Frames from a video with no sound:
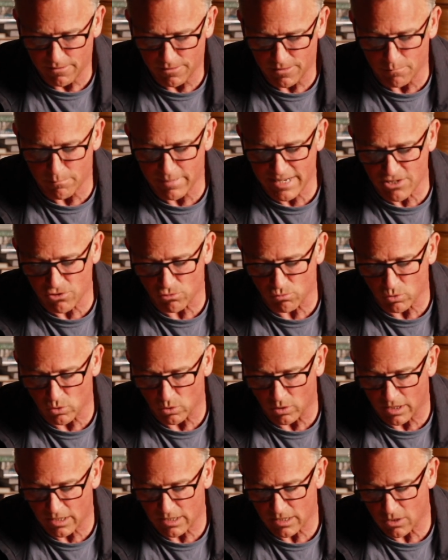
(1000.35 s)
The meter
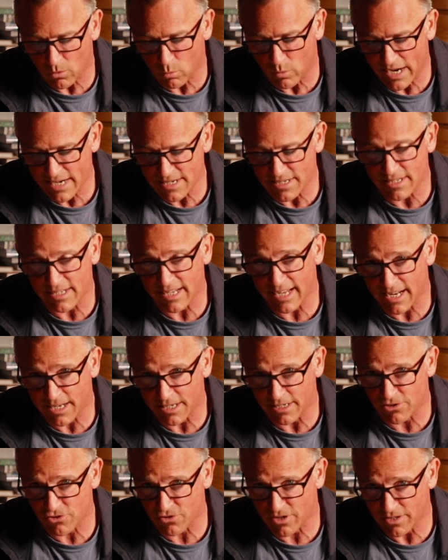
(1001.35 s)
ruler awaited
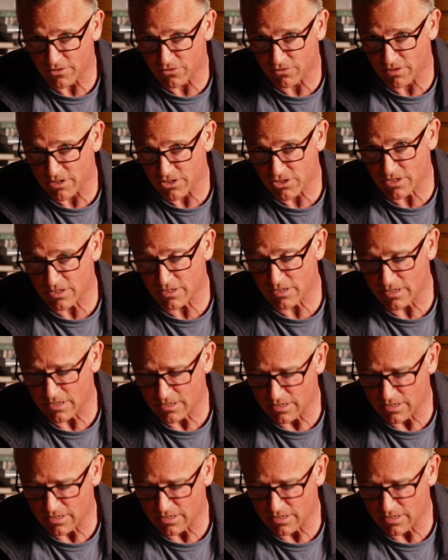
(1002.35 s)
any transgression.